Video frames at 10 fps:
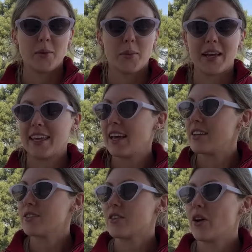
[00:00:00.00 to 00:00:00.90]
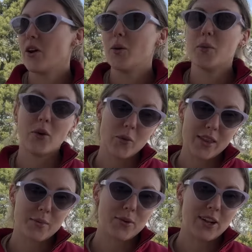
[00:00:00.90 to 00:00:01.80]
But yeah, so more
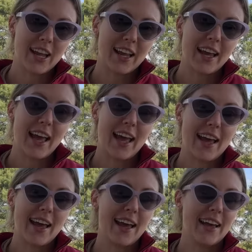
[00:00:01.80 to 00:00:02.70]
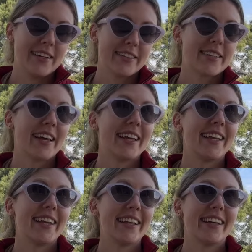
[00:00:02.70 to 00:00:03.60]
weatherboarding and
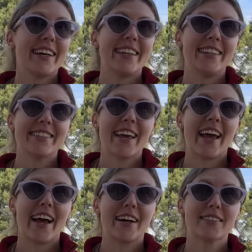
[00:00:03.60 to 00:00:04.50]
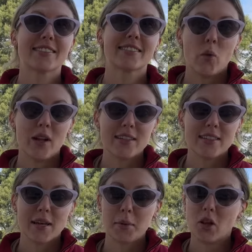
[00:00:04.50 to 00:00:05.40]
getting this house one
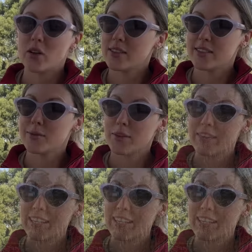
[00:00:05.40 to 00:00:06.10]
step closer to moving